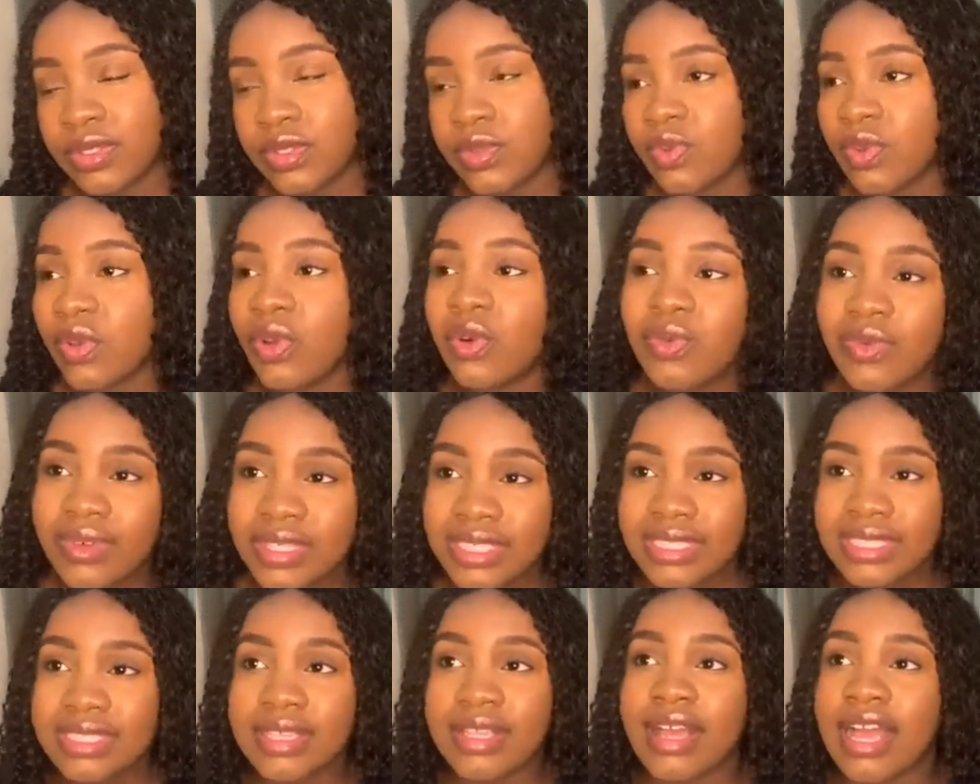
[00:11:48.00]

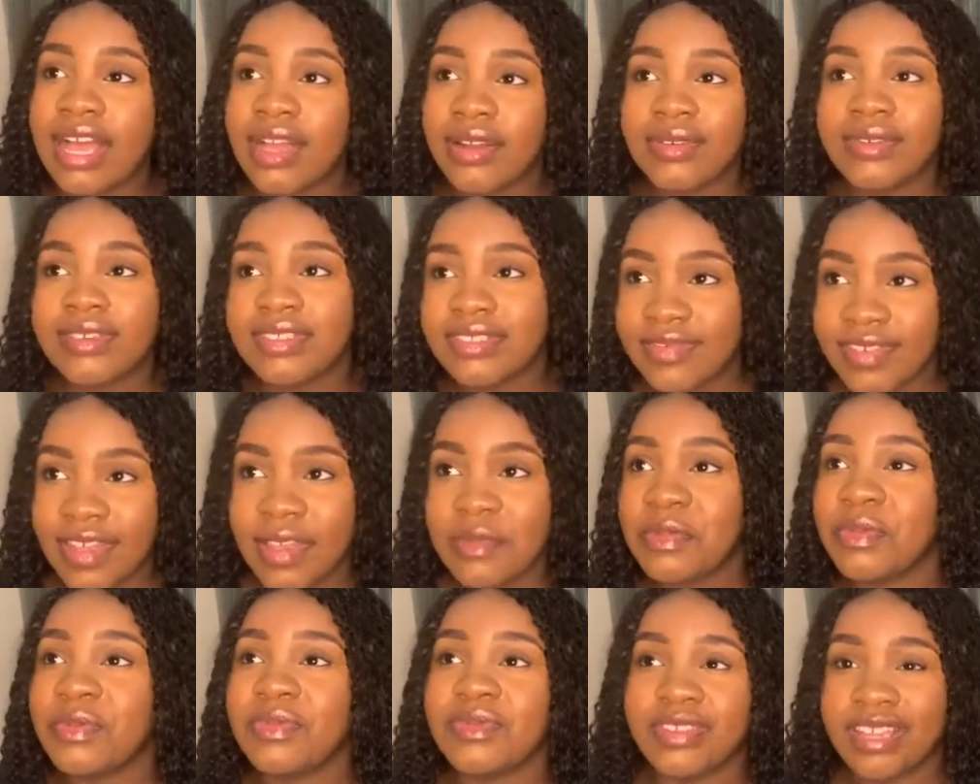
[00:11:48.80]
always
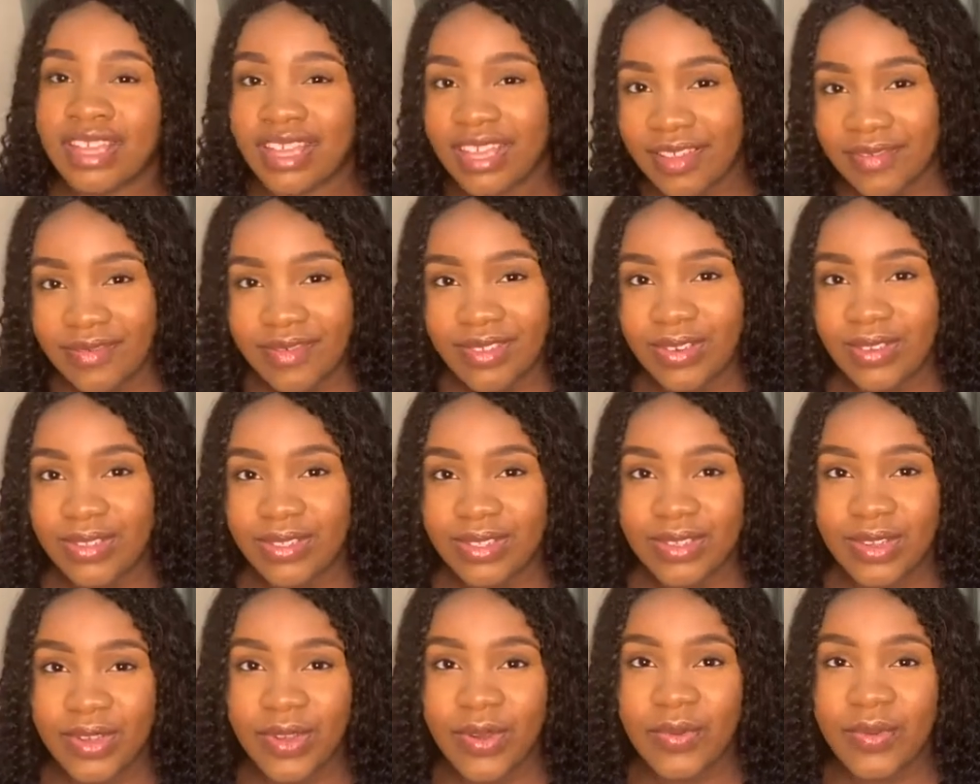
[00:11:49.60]
find people that have a lot
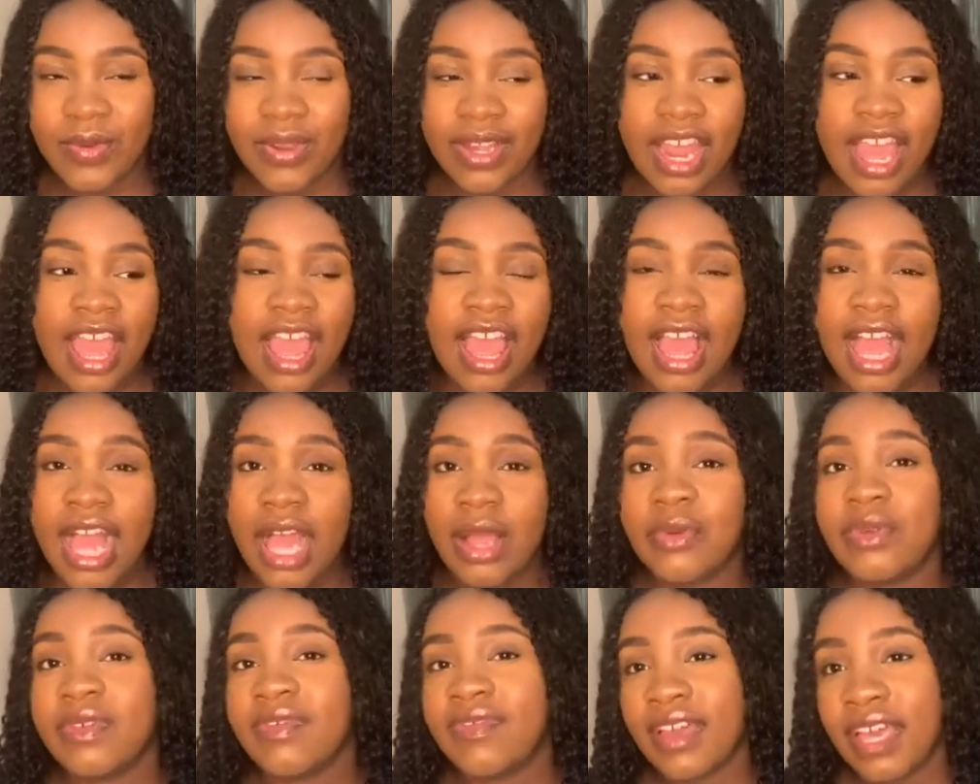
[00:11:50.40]
in common,
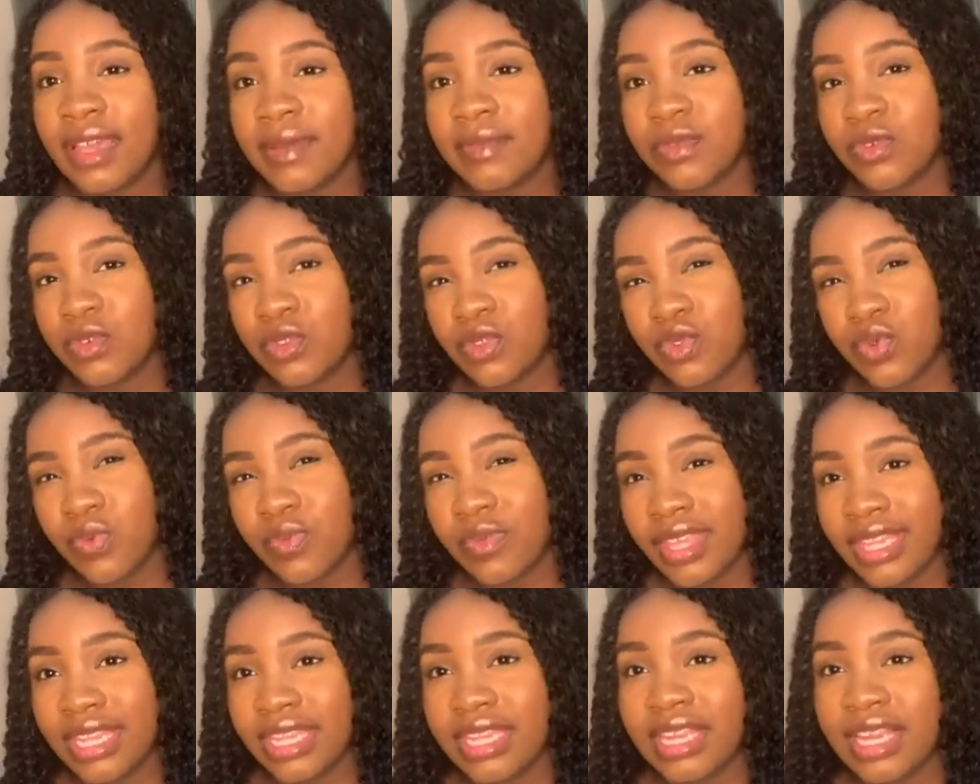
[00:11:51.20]
and we vibed on so
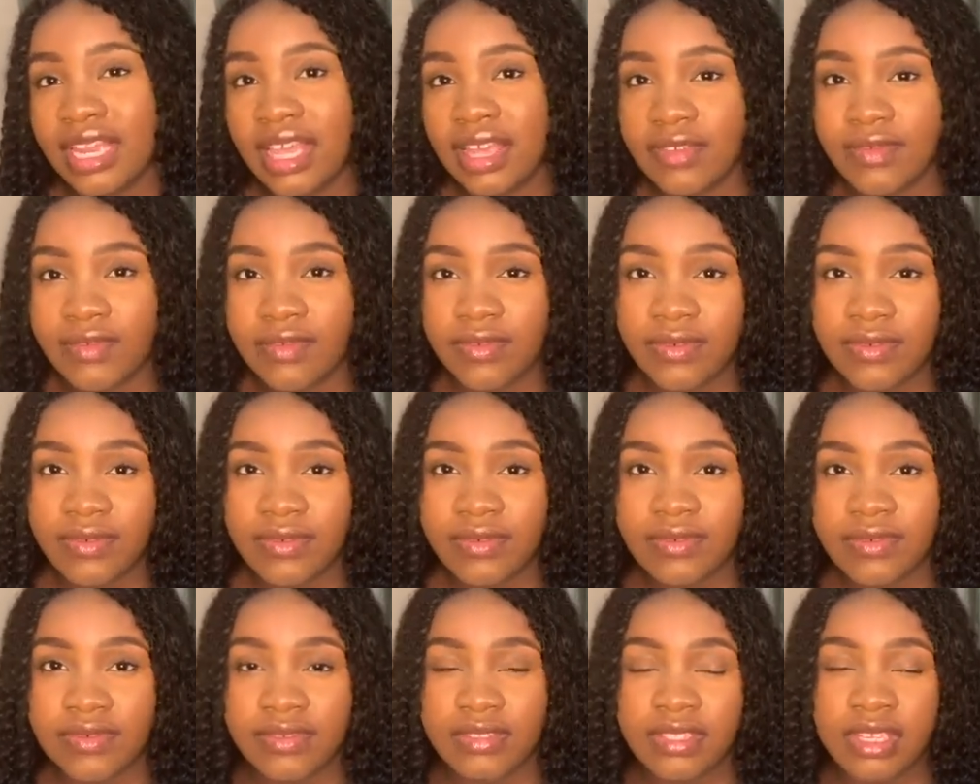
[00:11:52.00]
many
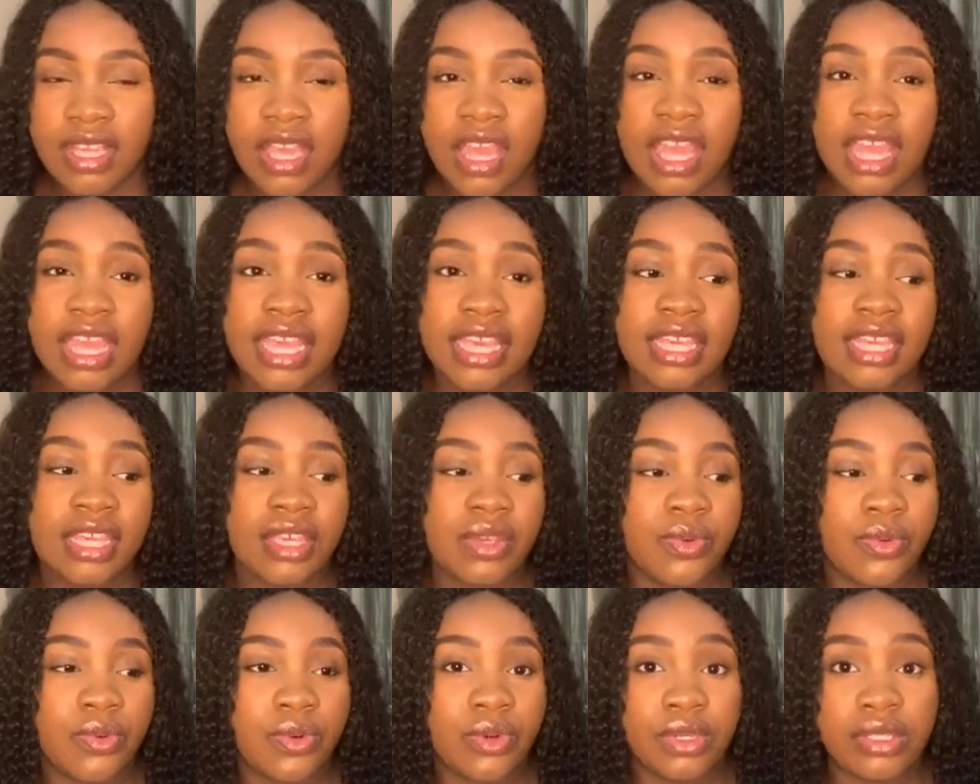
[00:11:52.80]
levels. He
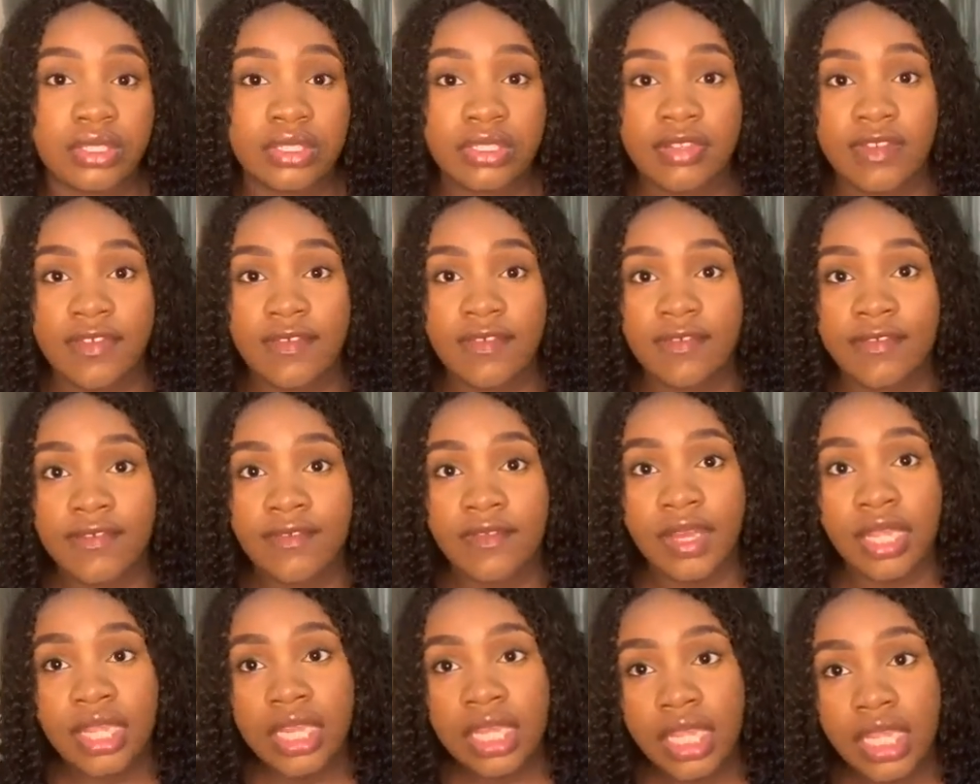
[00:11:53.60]
was
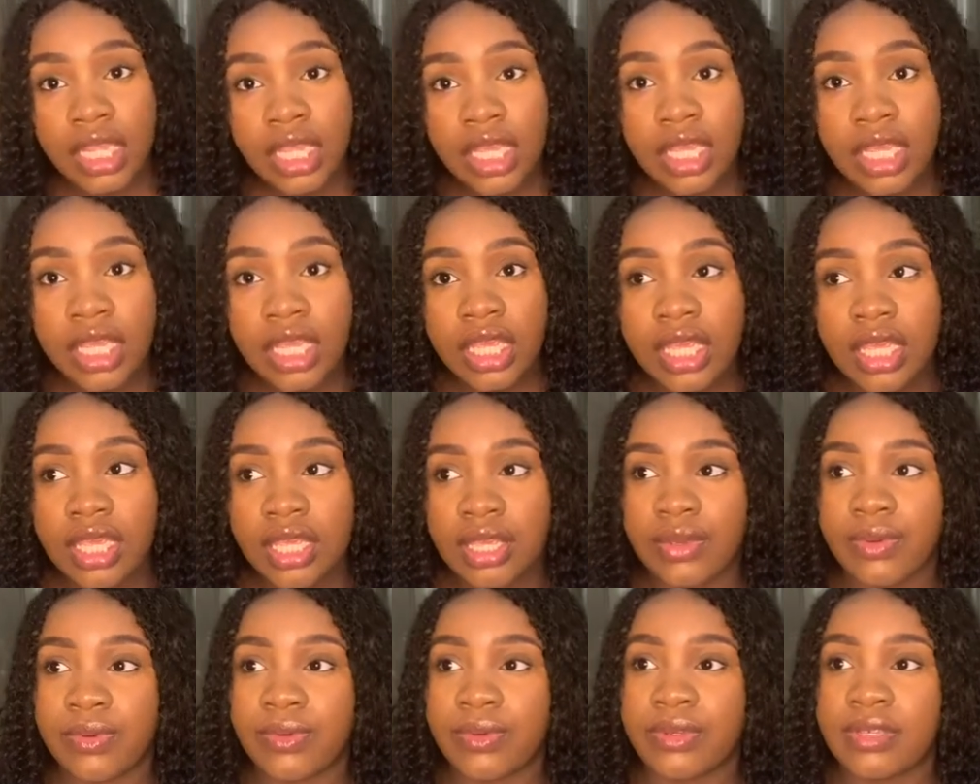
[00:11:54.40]
funny,
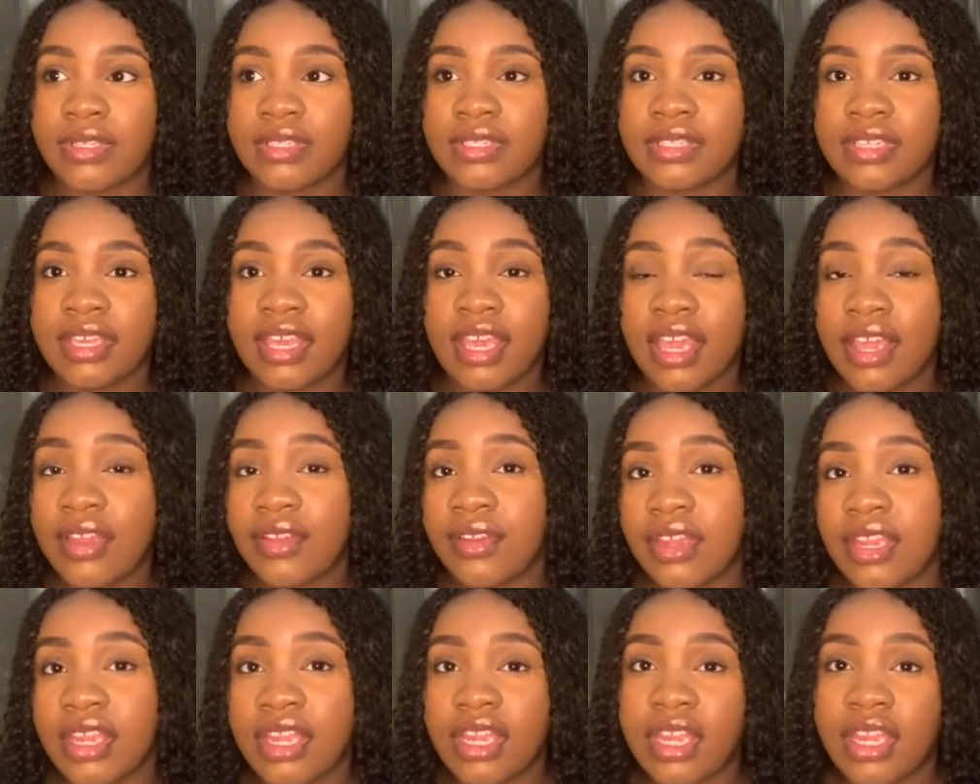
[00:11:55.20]
he was
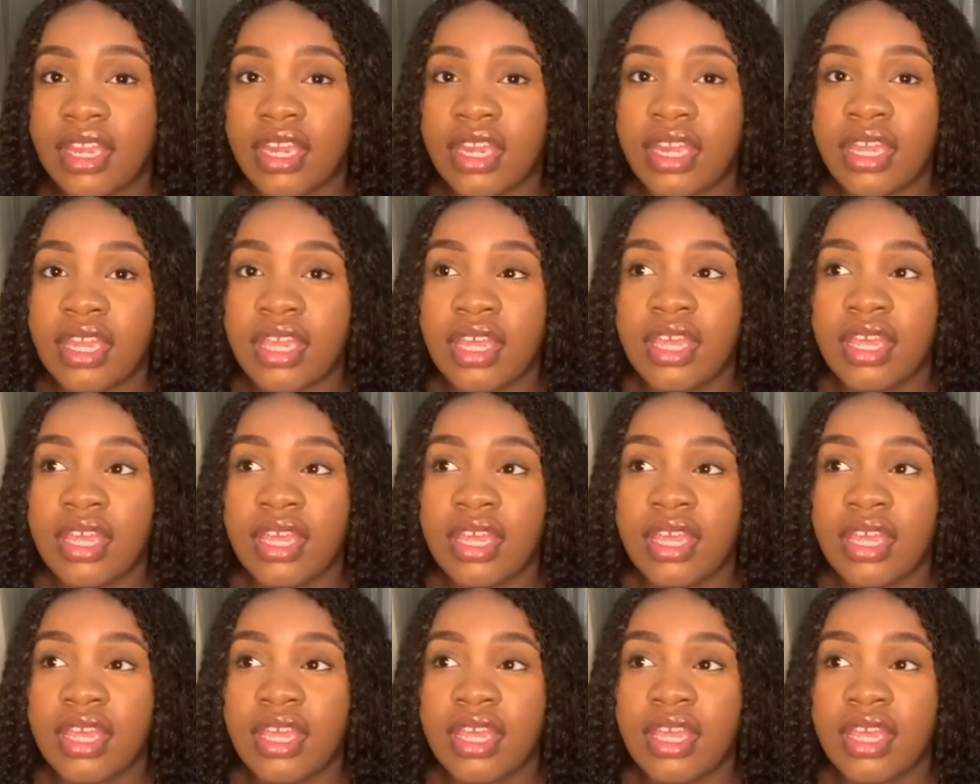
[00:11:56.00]
caring.